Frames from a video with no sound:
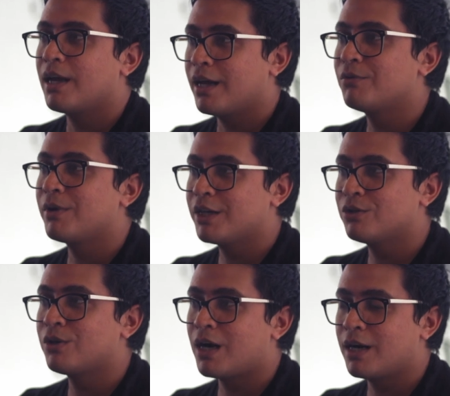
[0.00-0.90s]
and when
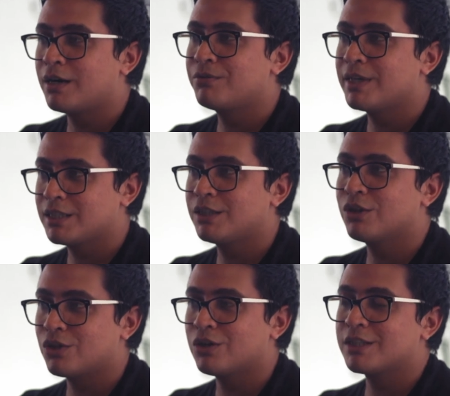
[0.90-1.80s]
you are facing
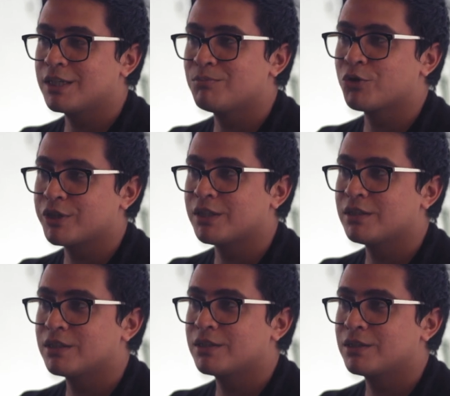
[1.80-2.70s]
your thoughts and
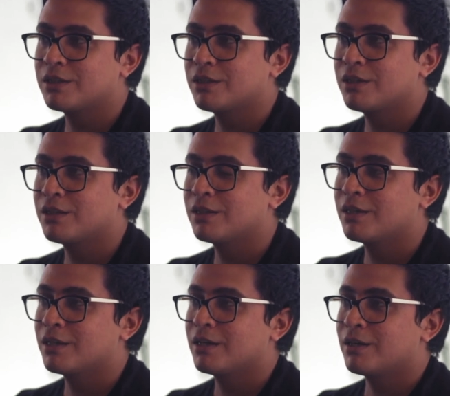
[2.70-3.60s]
emotions,
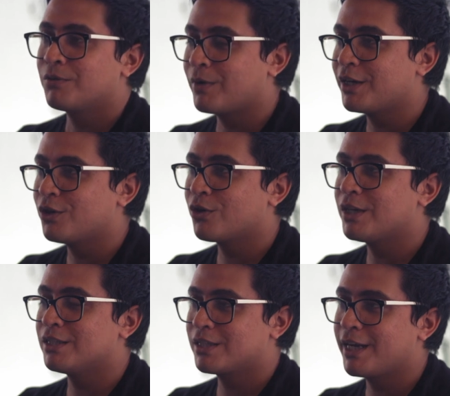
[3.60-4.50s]
when you're
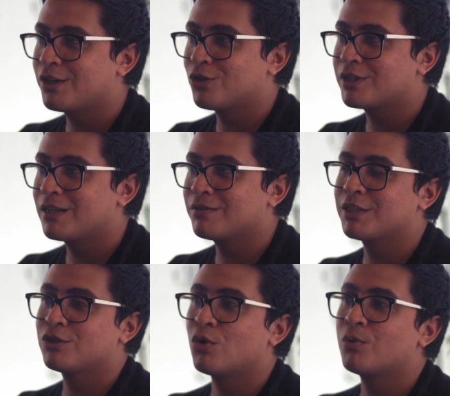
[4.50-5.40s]
inside yourself, there
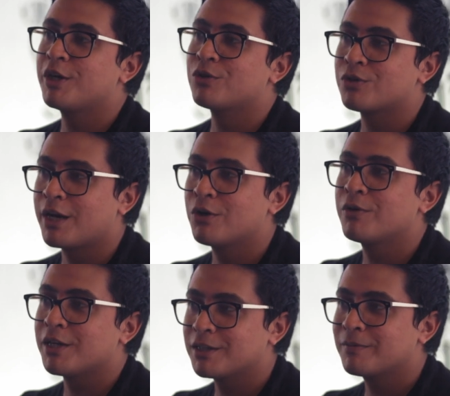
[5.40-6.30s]
is no way to run
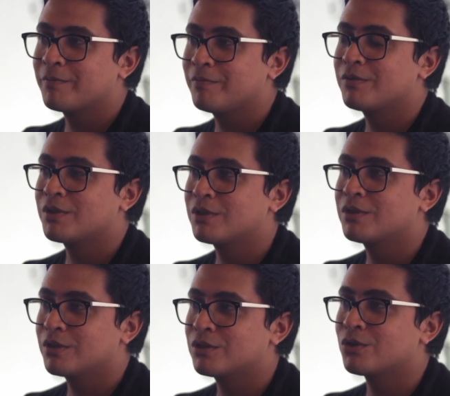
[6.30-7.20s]
away.
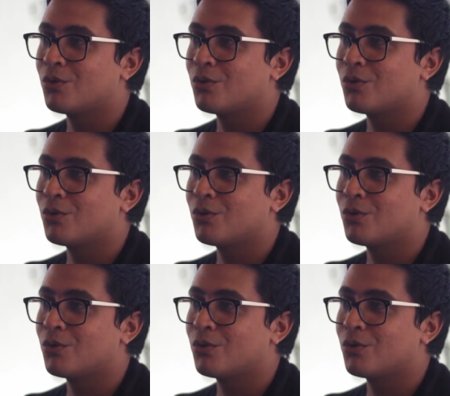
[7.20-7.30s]
So